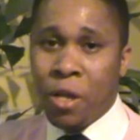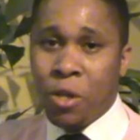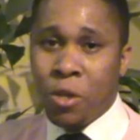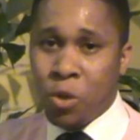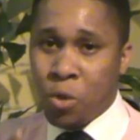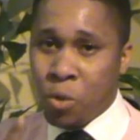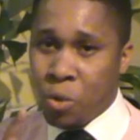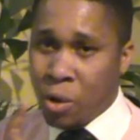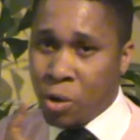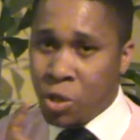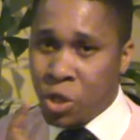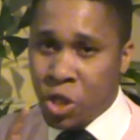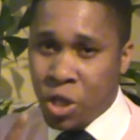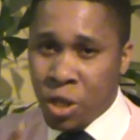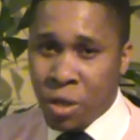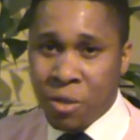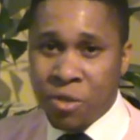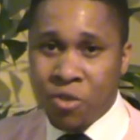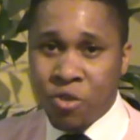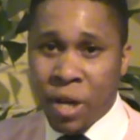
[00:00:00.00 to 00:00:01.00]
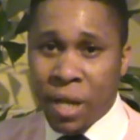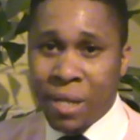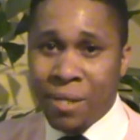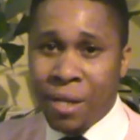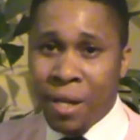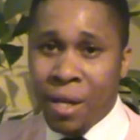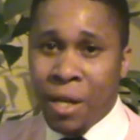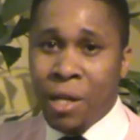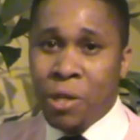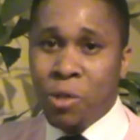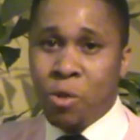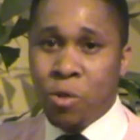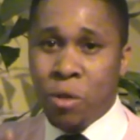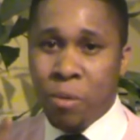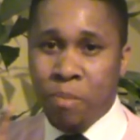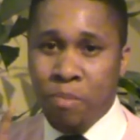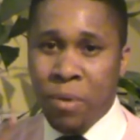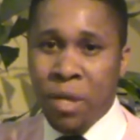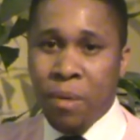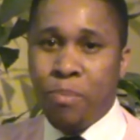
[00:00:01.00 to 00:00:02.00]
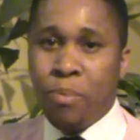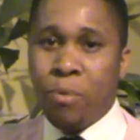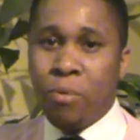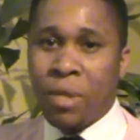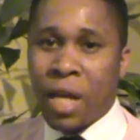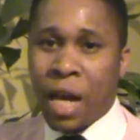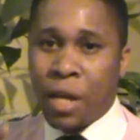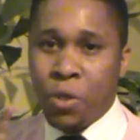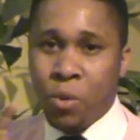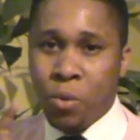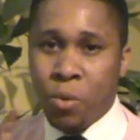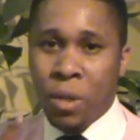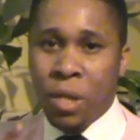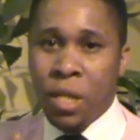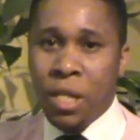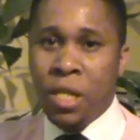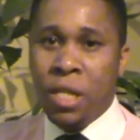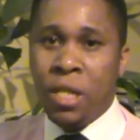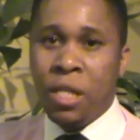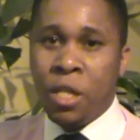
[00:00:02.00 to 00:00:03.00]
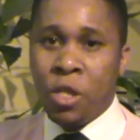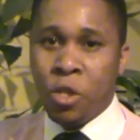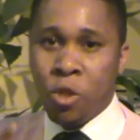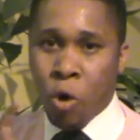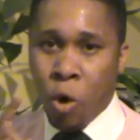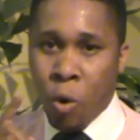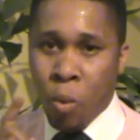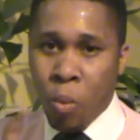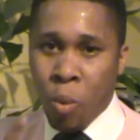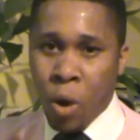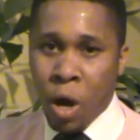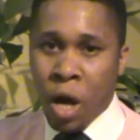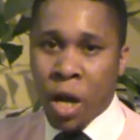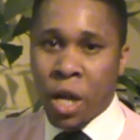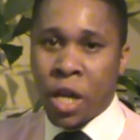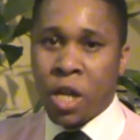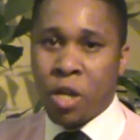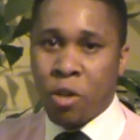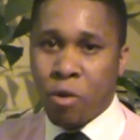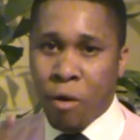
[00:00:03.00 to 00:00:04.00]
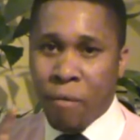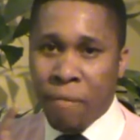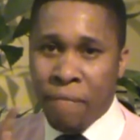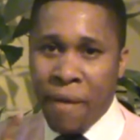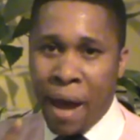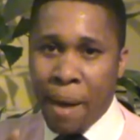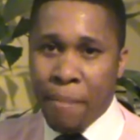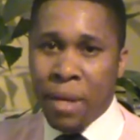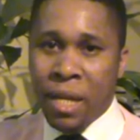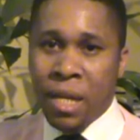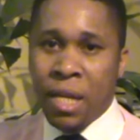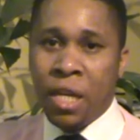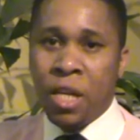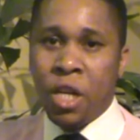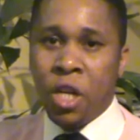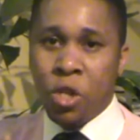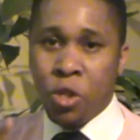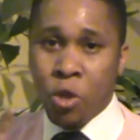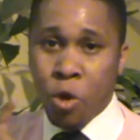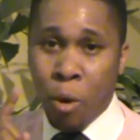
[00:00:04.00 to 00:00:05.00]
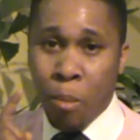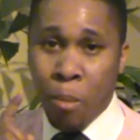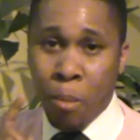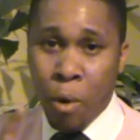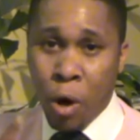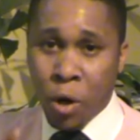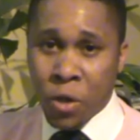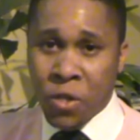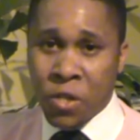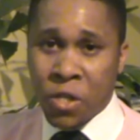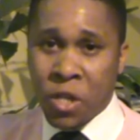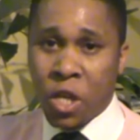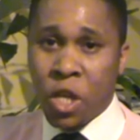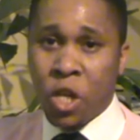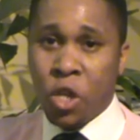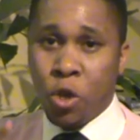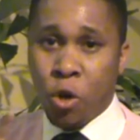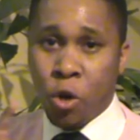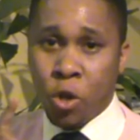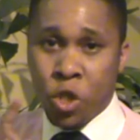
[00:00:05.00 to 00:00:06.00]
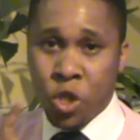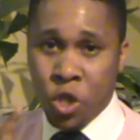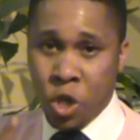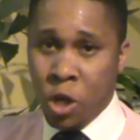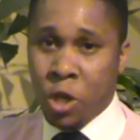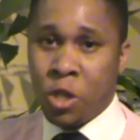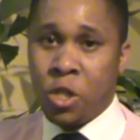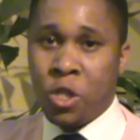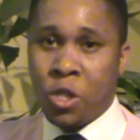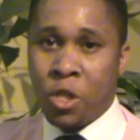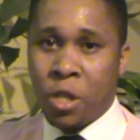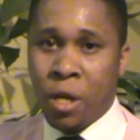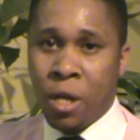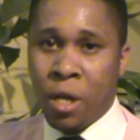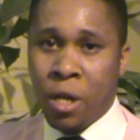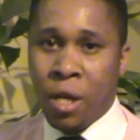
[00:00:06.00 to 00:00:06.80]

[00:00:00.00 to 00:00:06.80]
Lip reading: to your children, to the people that you lead in your work, in your family, in your mosque, in your church,